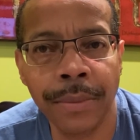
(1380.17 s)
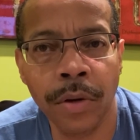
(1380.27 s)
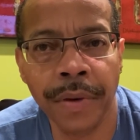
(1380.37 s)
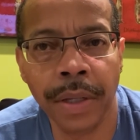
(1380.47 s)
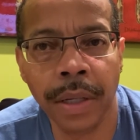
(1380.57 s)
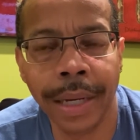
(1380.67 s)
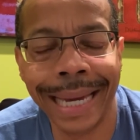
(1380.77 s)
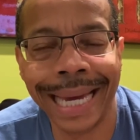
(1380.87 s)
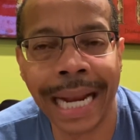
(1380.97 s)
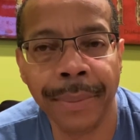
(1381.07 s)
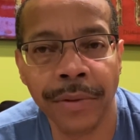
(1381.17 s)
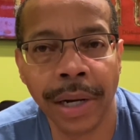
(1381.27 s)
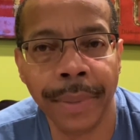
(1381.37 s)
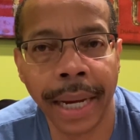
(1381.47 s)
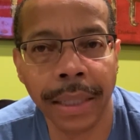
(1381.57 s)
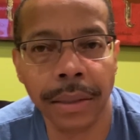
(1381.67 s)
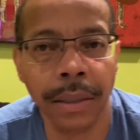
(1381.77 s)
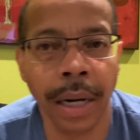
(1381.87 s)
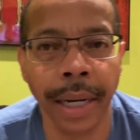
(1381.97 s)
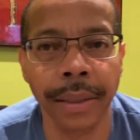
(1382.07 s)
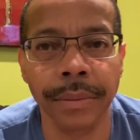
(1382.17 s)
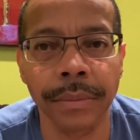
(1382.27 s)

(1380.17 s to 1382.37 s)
a movie and I'll be right back. All right.